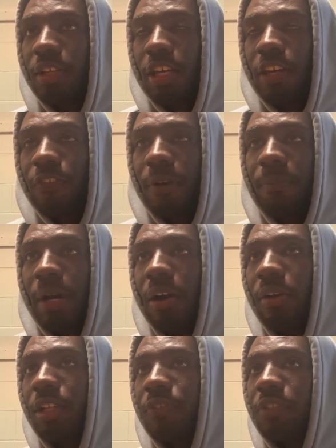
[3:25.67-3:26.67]
If I'm
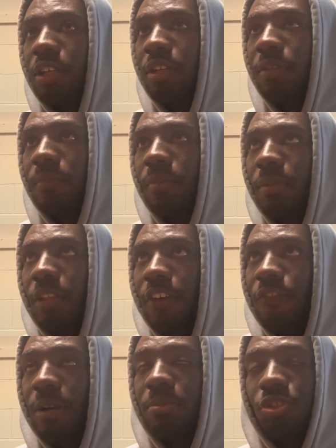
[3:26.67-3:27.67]
powerlifting,
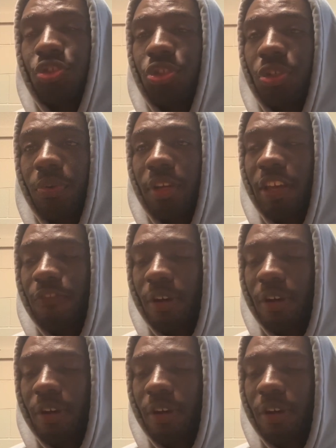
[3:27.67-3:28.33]
if